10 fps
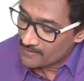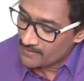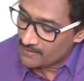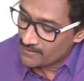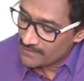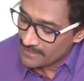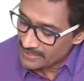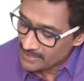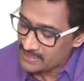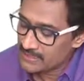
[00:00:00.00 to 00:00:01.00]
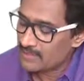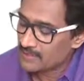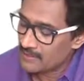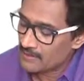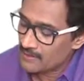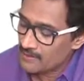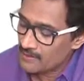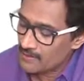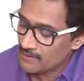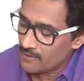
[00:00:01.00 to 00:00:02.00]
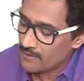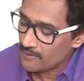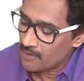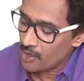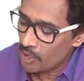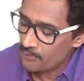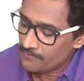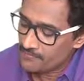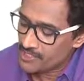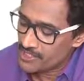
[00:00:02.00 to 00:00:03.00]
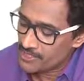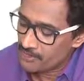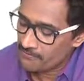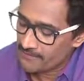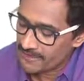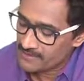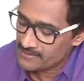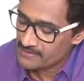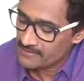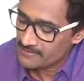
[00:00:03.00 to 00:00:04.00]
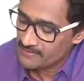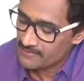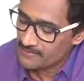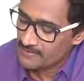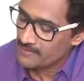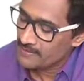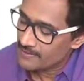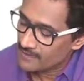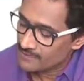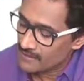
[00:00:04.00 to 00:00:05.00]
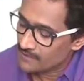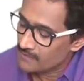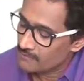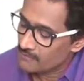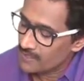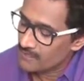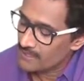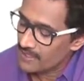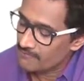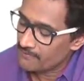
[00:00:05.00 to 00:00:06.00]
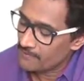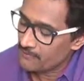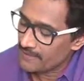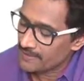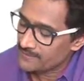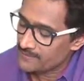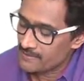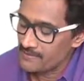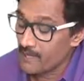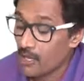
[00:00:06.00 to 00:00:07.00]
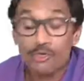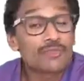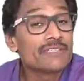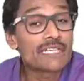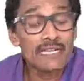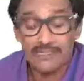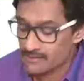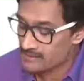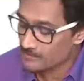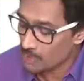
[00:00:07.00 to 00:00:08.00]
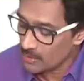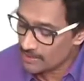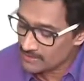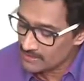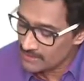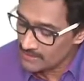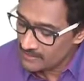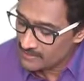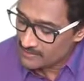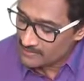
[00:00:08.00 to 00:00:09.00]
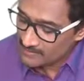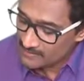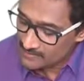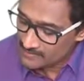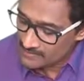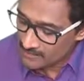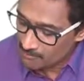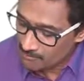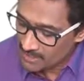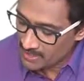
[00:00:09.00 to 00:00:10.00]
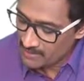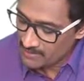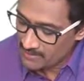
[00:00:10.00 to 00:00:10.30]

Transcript: the integral of g of x is nothing but f of x. Now, how do we write it symbolically? This, a big